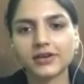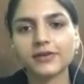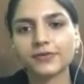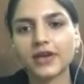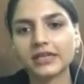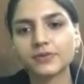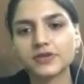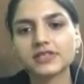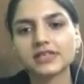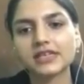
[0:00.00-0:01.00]
if any
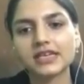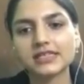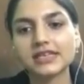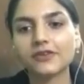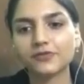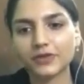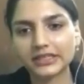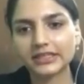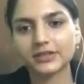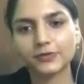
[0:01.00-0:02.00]
person is
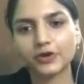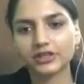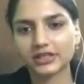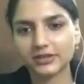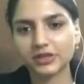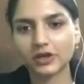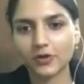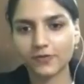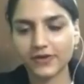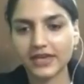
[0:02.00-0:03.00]
convicted for a criminal
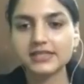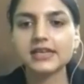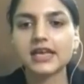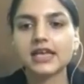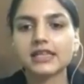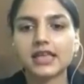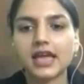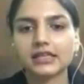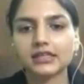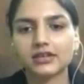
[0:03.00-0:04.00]
offense,
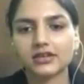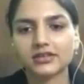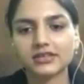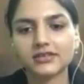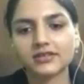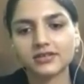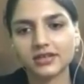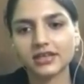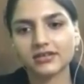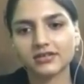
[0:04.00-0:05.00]
then
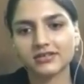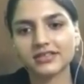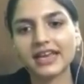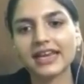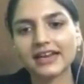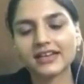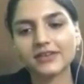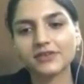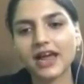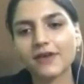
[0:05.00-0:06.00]

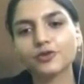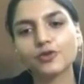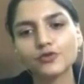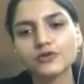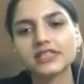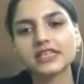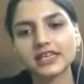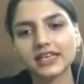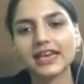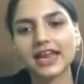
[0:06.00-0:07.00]
he will have to lose
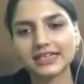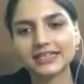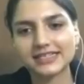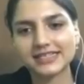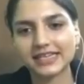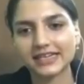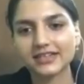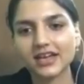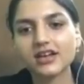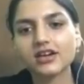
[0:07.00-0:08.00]
the elected seat.
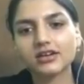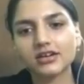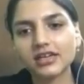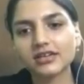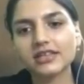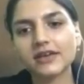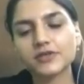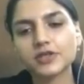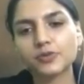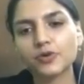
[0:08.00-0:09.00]
Earlier, there
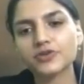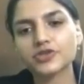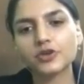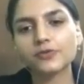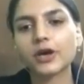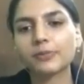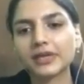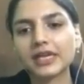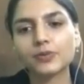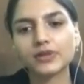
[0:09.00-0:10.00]
was a provision of
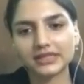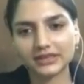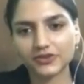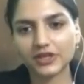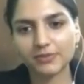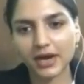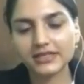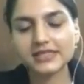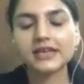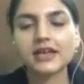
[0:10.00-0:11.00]
appeal within 3
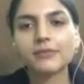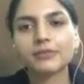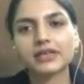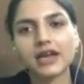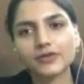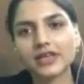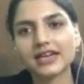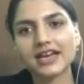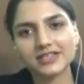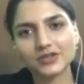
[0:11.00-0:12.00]
months, but now
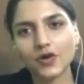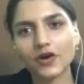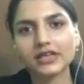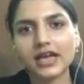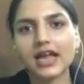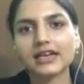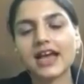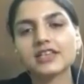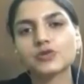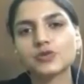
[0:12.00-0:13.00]
that has gone, and
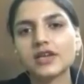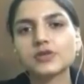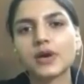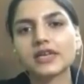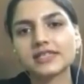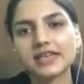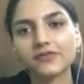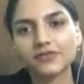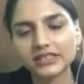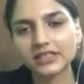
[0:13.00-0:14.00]
as soon as one is
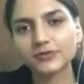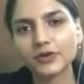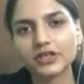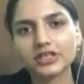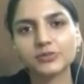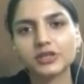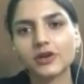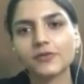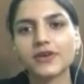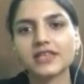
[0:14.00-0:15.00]
convicted for a
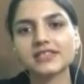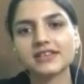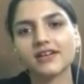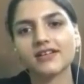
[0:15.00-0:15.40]
criminal offense,